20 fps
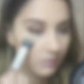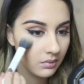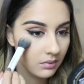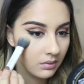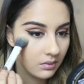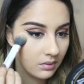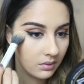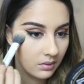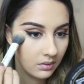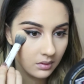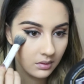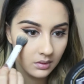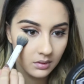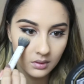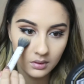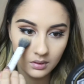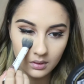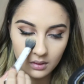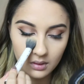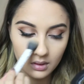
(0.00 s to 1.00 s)

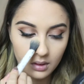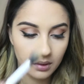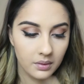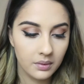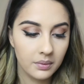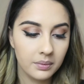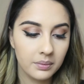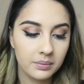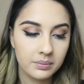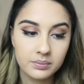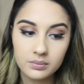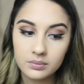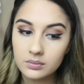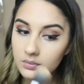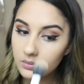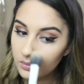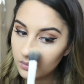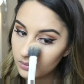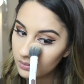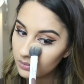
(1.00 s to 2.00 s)

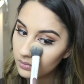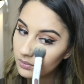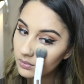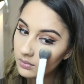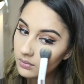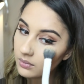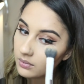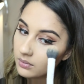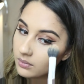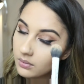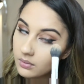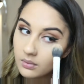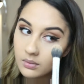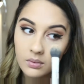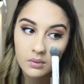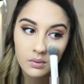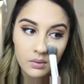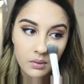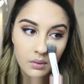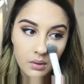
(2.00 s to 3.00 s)

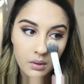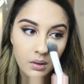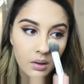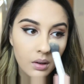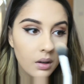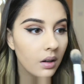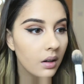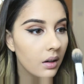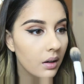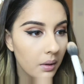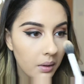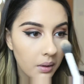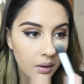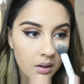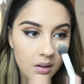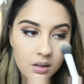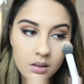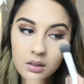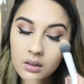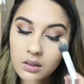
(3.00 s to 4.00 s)

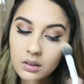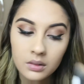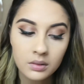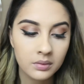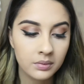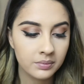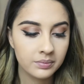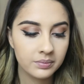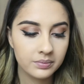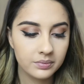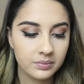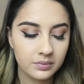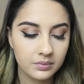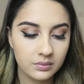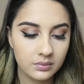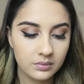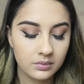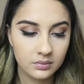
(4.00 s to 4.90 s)
(silence)